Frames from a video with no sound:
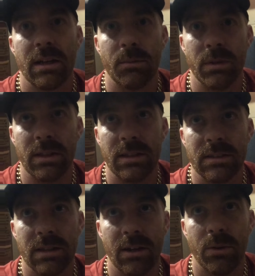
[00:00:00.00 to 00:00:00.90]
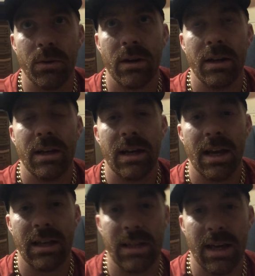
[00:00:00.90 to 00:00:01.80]
complete the cycle,
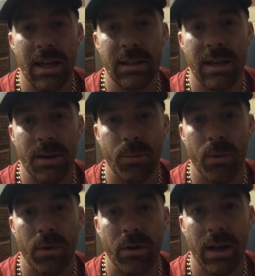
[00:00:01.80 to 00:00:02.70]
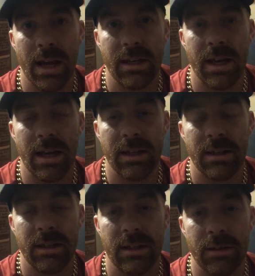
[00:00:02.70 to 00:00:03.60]
and end Emperor, and
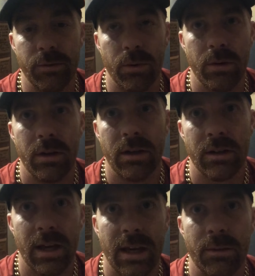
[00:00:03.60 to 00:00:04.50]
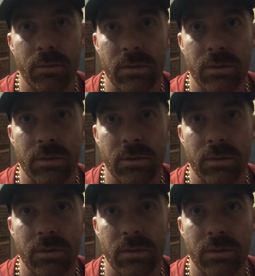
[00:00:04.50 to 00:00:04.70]
end evil. Okay?